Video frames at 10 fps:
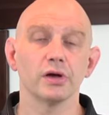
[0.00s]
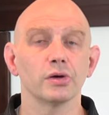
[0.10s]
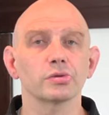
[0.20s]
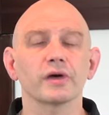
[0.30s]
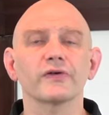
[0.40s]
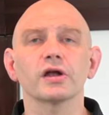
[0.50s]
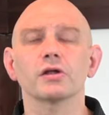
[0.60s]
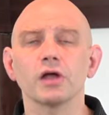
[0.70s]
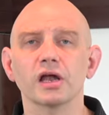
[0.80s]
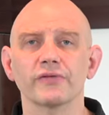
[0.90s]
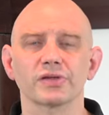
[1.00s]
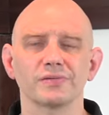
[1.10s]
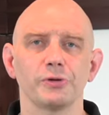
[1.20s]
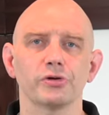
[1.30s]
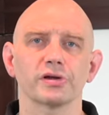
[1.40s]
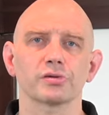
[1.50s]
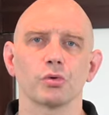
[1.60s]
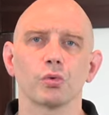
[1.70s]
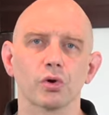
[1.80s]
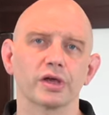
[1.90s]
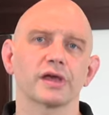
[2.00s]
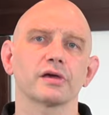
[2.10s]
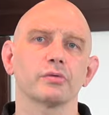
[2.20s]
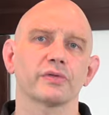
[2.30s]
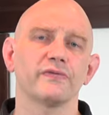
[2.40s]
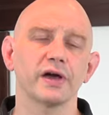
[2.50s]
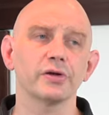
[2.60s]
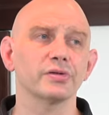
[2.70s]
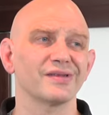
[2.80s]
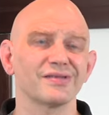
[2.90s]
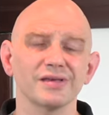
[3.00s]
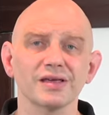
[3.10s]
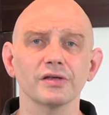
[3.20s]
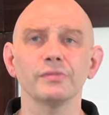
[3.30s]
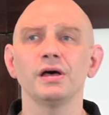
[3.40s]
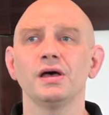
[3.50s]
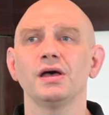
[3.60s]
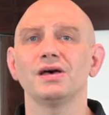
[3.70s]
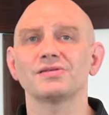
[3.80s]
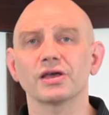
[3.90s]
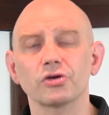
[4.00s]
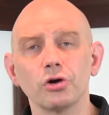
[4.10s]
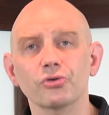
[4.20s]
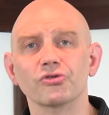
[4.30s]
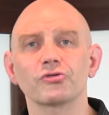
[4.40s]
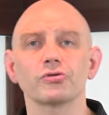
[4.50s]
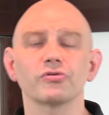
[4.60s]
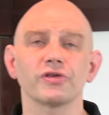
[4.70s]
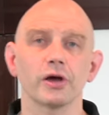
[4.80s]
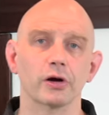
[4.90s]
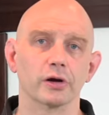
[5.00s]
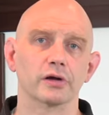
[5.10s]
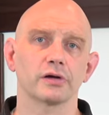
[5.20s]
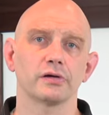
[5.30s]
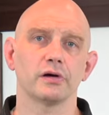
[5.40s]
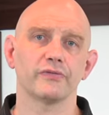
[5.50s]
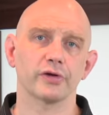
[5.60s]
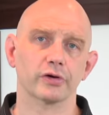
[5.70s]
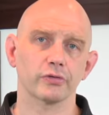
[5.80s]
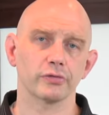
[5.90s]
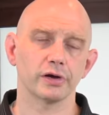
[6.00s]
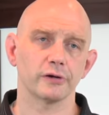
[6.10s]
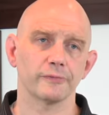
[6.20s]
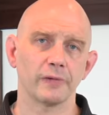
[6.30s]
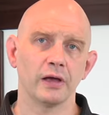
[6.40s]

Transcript: So I've got a lot of experience working with fighters and seeing them as they go through the arc of their career.